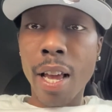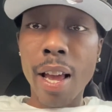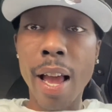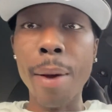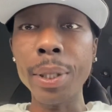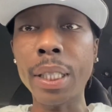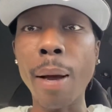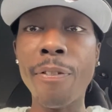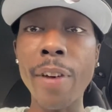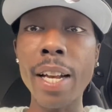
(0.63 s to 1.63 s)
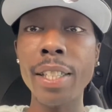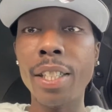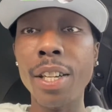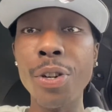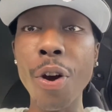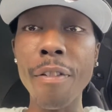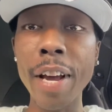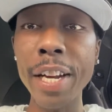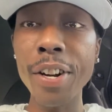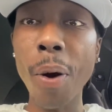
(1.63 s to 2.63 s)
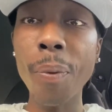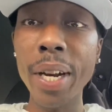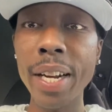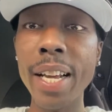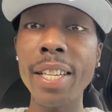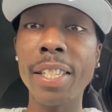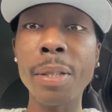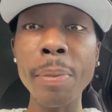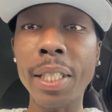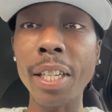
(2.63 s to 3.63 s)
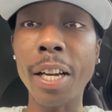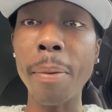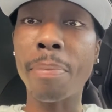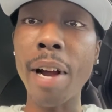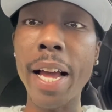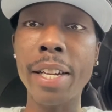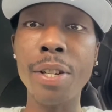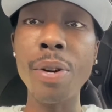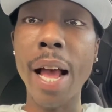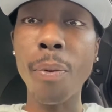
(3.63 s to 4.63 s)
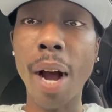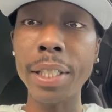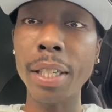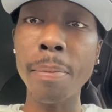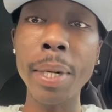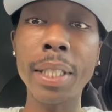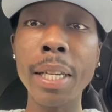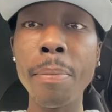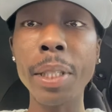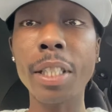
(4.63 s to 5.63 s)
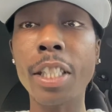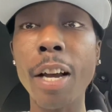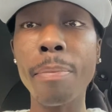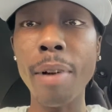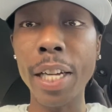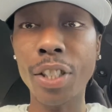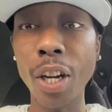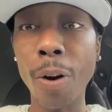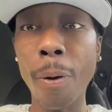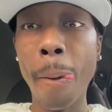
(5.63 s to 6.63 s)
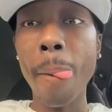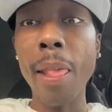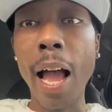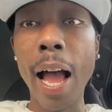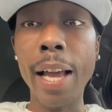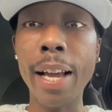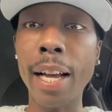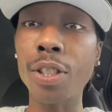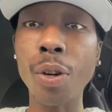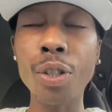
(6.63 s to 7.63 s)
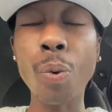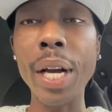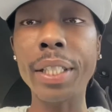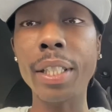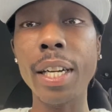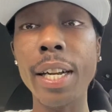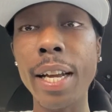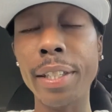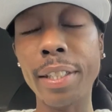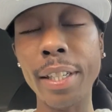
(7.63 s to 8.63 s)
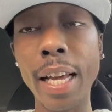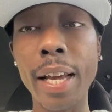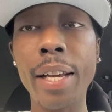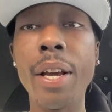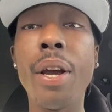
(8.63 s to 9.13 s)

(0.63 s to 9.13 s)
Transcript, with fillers: Hey, what's up, fellas? You already know what it is. It's Mr. Goodbread, and you now watching the Mr. and Mrs. Goodbread show. All right, y'all, so it's question and answer day.